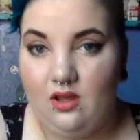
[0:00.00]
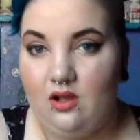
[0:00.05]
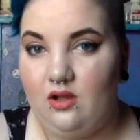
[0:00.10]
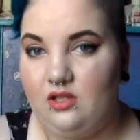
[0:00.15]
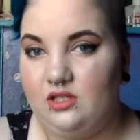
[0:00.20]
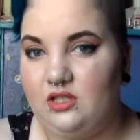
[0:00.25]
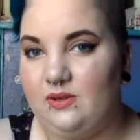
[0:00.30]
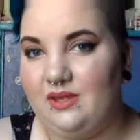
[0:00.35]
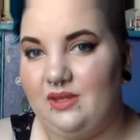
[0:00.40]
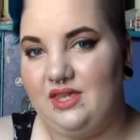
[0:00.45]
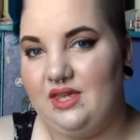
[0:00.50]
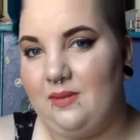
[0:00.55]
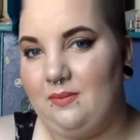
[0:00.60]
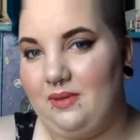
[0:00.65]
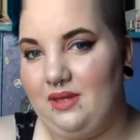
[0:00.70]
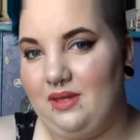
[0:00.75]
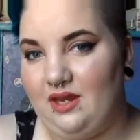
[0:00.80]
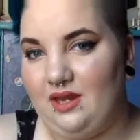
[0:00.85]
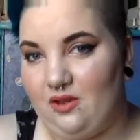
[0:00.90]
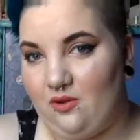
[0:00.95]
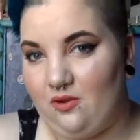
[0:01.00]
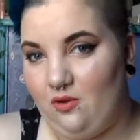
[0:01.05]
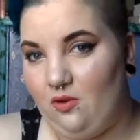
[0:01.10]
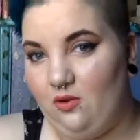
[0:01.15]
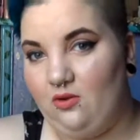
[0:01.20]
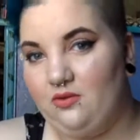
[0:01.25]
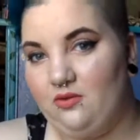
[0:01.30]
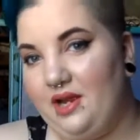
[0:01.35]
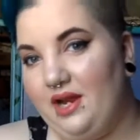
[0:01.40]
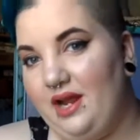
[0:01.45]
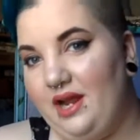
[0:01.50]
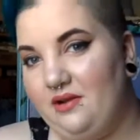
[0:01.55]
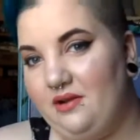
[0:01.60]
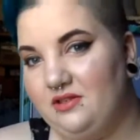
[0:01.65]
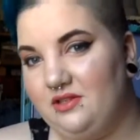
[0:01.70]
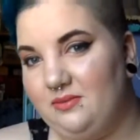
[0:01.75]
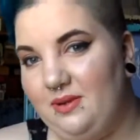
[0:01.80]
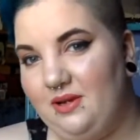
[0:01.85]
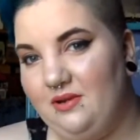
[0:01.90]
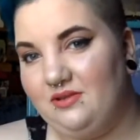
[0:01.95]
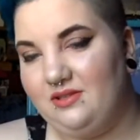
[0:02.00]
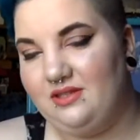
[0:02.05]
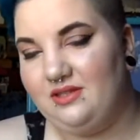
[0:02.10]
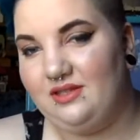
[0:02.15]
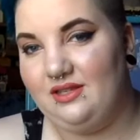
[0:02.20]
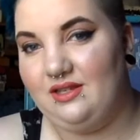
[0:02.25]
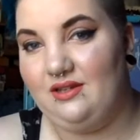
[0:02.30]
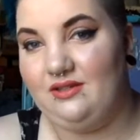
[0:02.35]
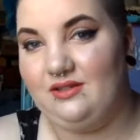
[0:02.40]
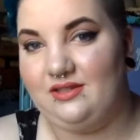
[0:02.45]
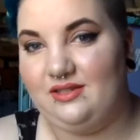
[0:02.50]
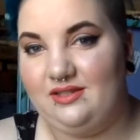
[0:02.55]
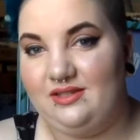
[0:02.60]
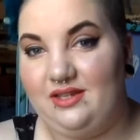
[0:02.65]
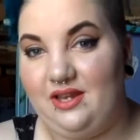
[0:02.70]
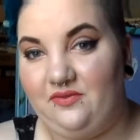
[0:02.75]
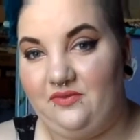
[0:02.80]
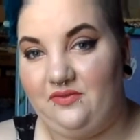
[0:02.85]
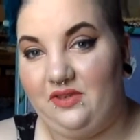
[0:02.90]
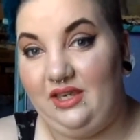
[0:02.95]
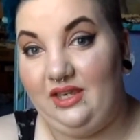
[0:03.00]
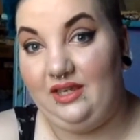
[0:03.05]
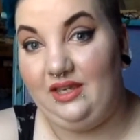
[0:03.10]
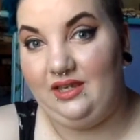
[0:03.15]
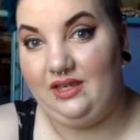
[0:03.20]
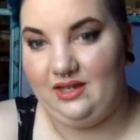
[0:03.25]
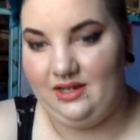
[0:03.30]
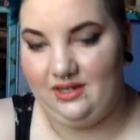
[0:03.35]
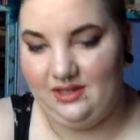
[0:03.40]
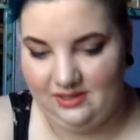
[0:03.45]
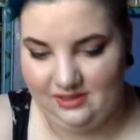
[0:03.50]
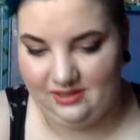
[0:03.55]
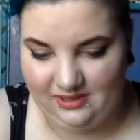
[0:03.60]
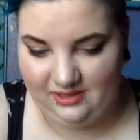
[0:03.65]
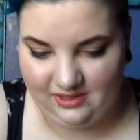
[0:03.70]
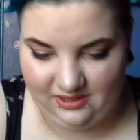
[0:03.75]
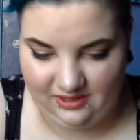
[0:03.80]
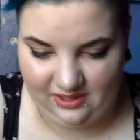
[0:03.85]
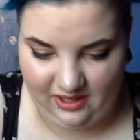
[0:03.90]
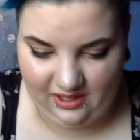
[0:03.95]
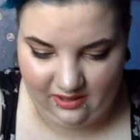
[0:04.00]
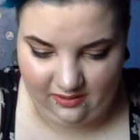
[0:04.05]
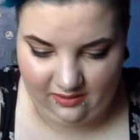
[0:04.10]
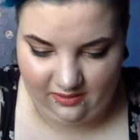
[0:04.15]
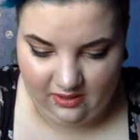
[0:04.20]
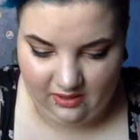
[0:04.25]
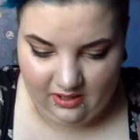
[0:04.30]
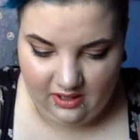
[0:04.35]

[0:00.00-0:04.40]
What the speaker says: Also, I think I'm getting a cold right now, so my nose is a little stuffy, just so you know.